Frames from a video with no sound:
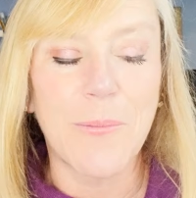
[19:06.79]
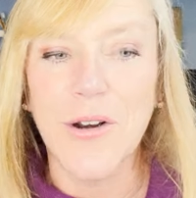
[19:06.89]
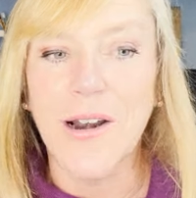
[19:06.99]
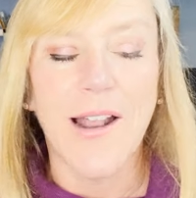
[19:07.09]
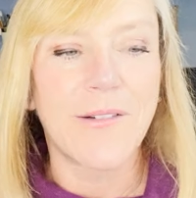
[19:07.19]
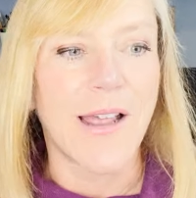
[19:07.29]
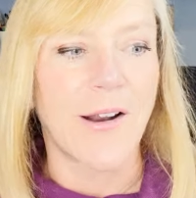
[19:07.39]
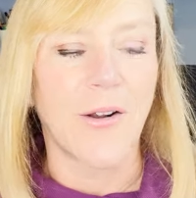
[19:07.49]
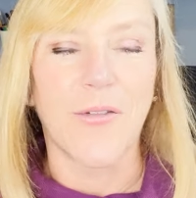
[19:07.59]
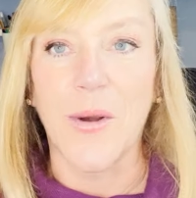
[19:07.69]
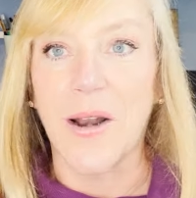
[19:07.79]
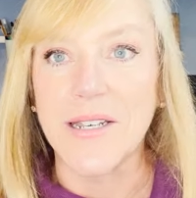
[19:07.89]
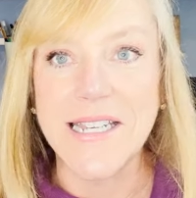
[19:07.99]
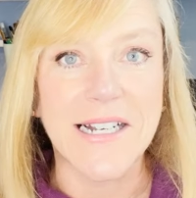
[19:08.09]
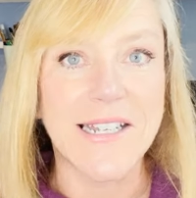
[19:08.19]
I put it on, I don't know if it went
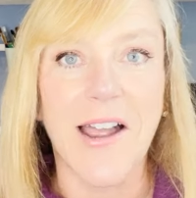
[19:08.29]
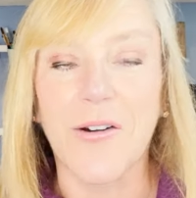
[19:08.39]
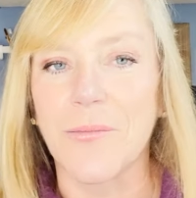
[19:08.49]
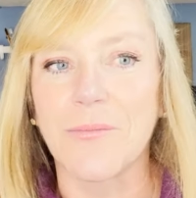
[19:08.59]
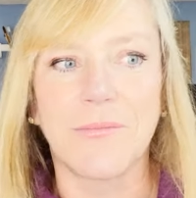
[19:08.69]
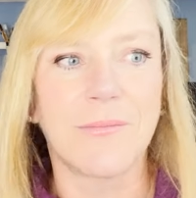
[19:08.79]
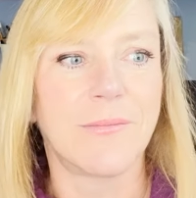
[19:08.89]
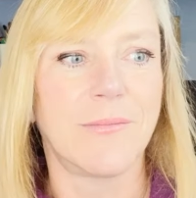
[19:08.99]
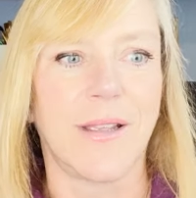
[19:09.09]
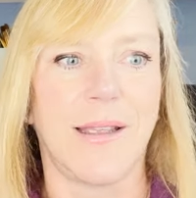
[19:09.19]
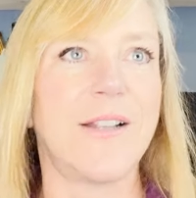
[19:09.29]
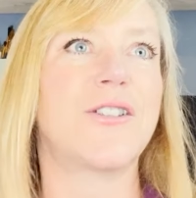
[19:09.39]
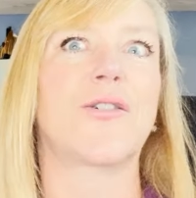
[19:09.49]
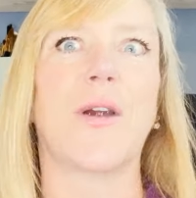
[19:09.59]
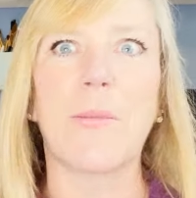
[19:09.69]
on TikTok or
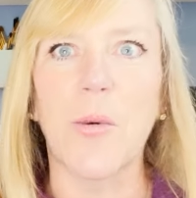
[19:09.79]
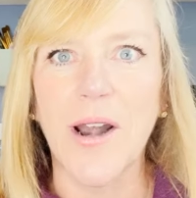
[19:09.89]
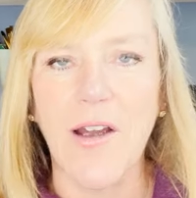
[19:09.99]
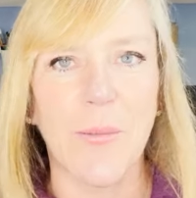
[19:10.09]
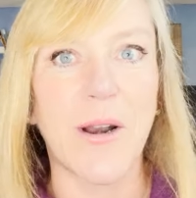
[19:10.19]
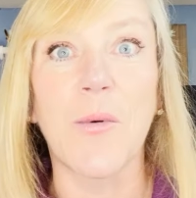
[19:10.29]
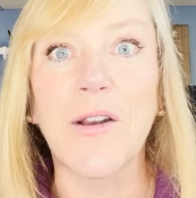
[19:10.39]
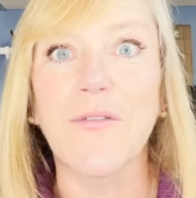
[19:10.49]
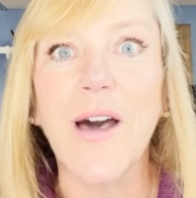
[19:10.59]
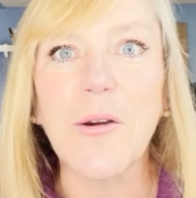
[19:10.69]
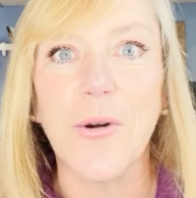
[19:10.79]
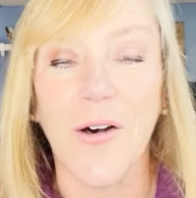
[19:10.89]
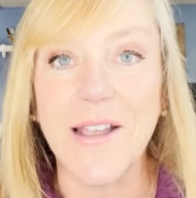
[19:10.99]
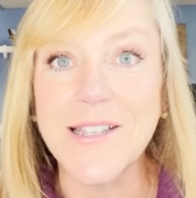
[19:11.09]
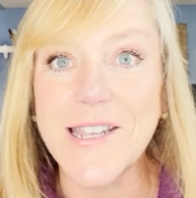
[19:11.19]
Instagram or whatever, but it went
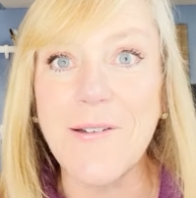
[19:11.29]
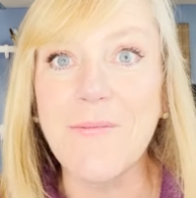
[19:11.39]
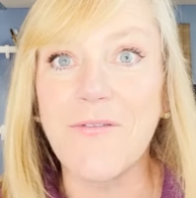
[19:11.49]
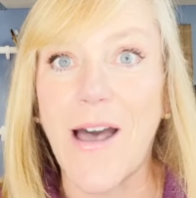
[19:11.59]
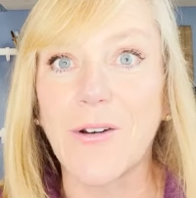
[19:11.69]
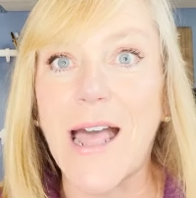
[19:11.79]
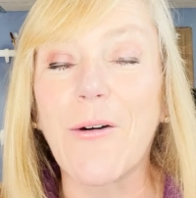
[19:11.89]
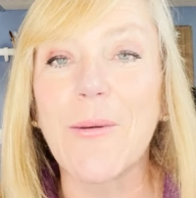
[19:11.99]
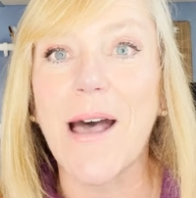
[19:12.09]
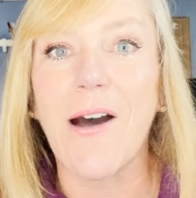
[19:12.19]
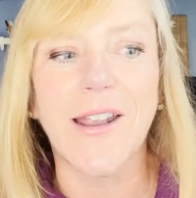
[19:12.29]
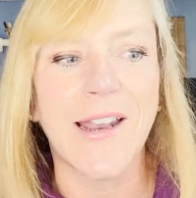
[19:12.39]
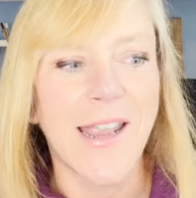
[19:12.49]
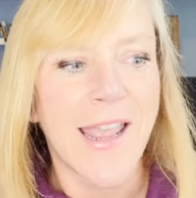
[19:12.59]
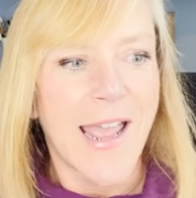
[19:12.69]
viral and Tim found out about it